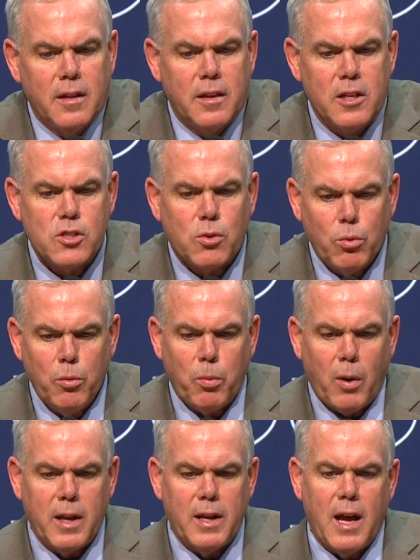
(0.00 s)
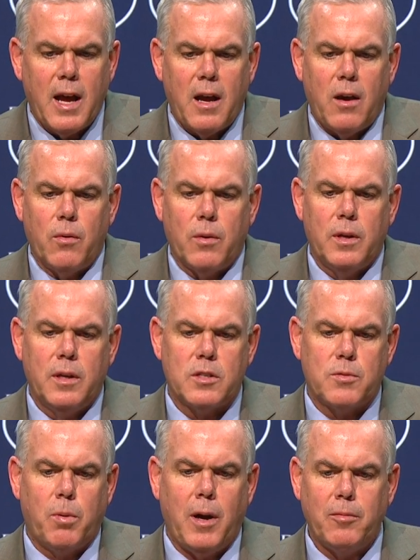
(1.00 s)
this group right now
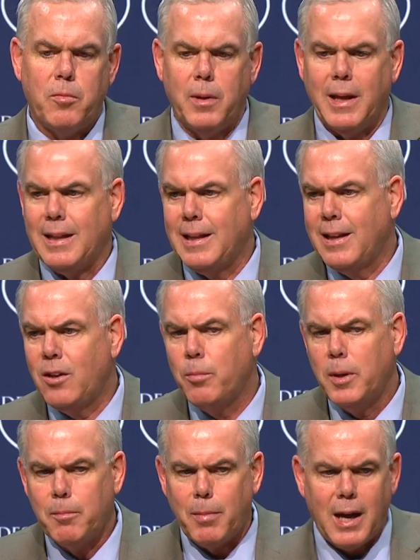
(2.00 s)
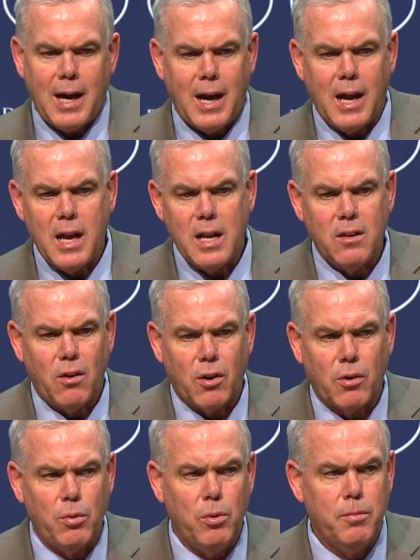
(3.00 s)
is probably a little bit behind our
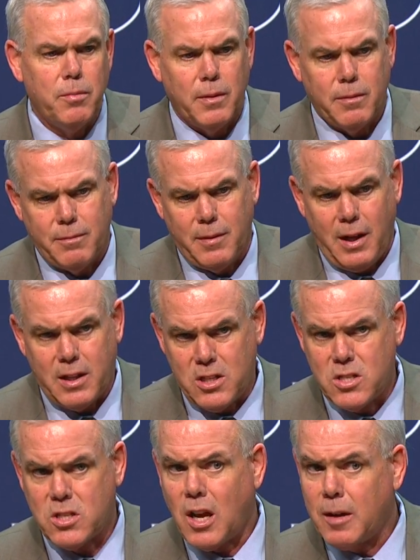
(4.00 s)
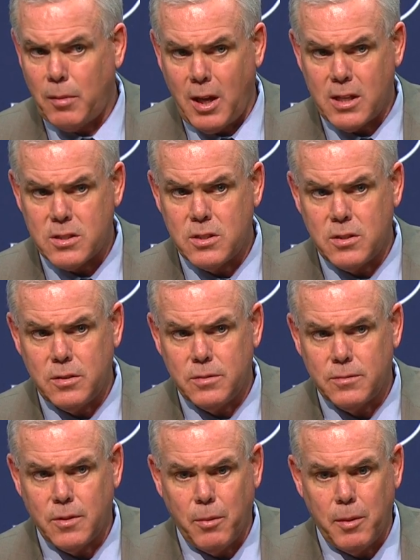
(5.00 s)
group at this time last year.
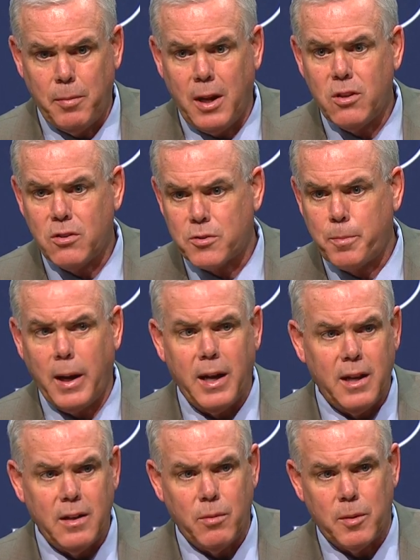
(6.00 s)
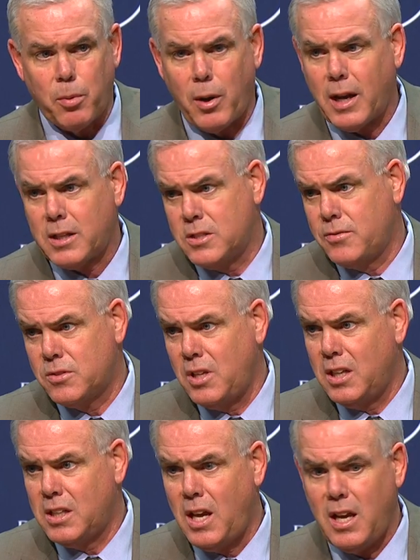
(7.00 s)
We'd been to Spain, we'd practiced for
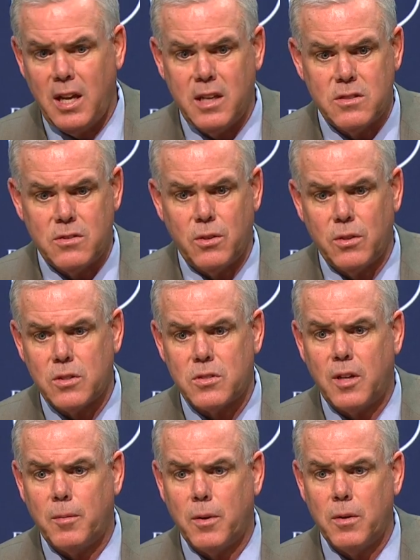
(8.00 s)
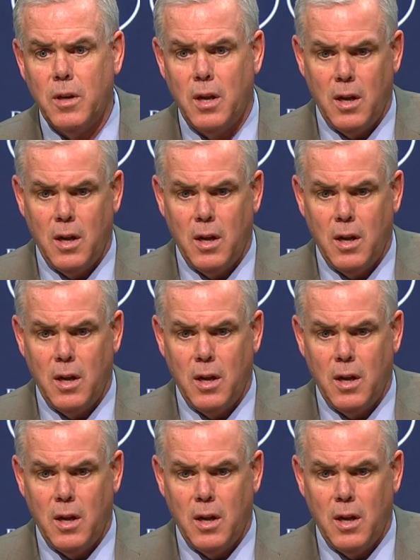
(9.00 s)
10 days during the summer,